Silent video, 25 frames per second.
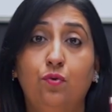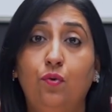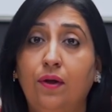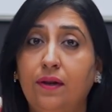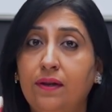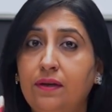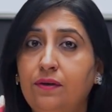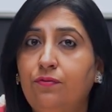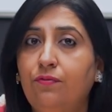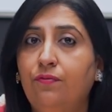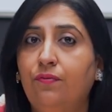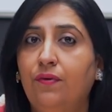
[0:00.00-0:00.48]

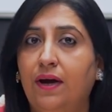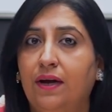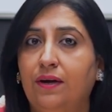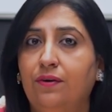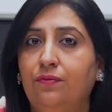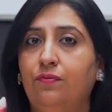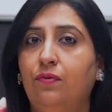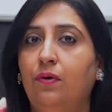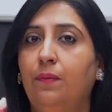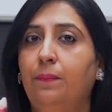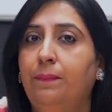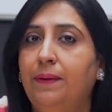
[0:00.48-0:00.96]
qualify
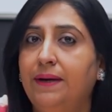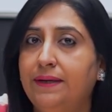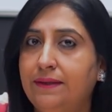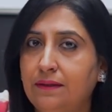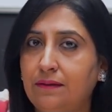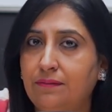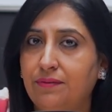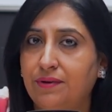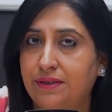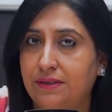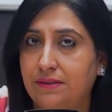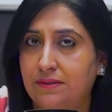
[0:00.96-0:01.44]
for
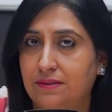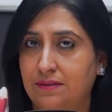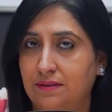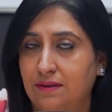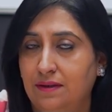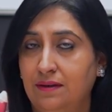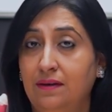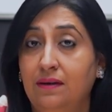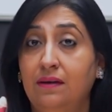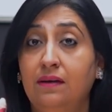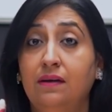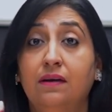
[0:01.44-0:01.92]
better rates,
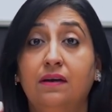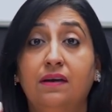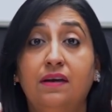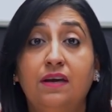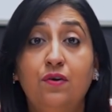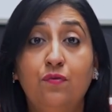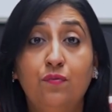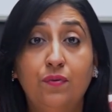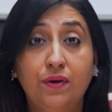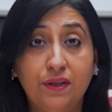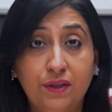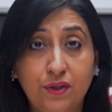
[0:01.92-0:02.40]

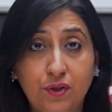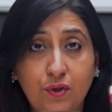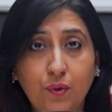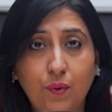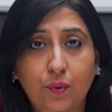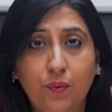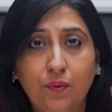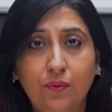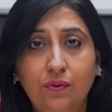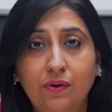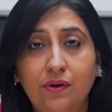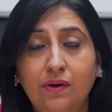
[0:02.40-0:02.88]
even
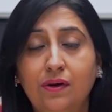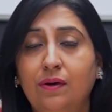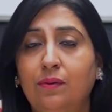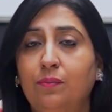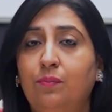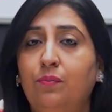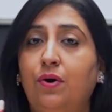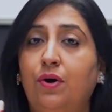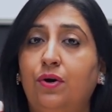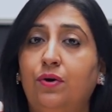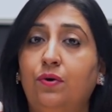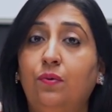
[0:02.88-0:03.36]
though
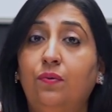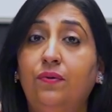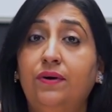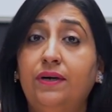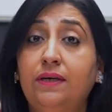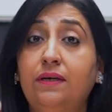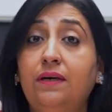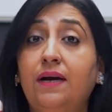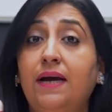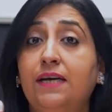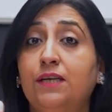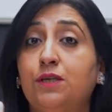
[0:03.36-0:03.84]

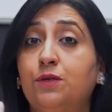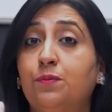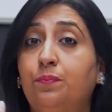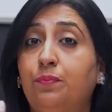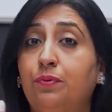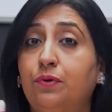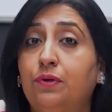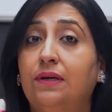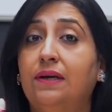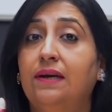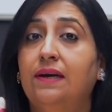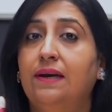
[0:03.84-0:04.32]
borrower has
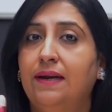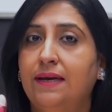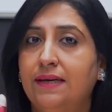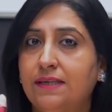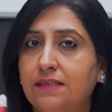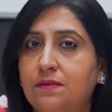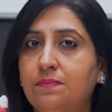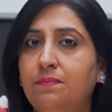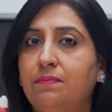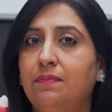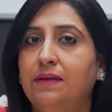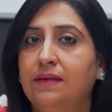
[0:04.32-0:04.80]
put
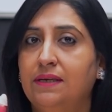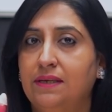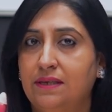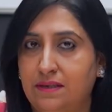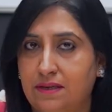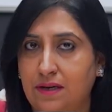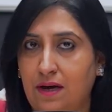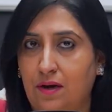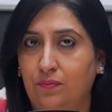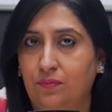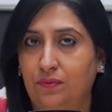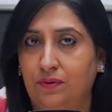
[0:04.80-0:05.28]
less money
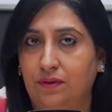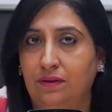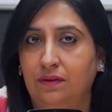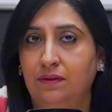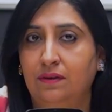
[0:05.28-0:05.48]
down.